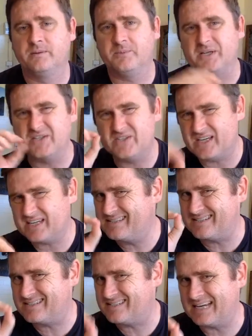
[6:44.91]
But he says
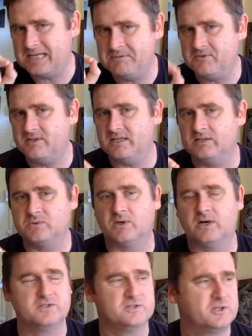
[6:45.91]
the same thing
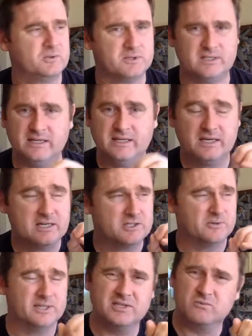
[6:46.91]
twice. And so what's he
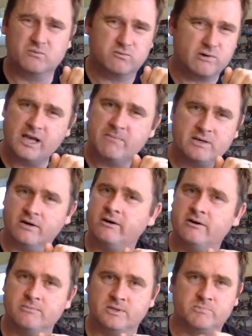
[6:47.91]
doing? He's ramming
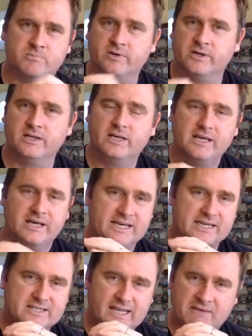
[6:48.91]
home this point.
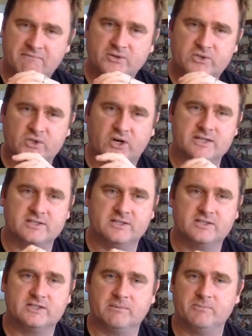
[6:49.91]
He's emphasizing
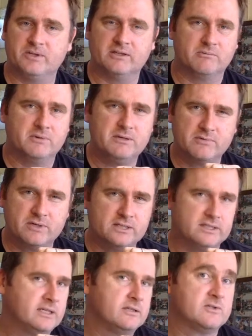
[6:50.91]
something that we
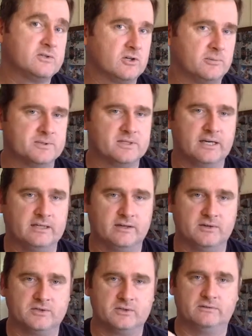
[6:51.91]
really need to stop and take
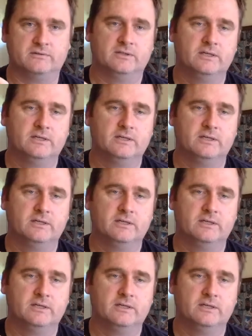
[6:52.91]
notice of.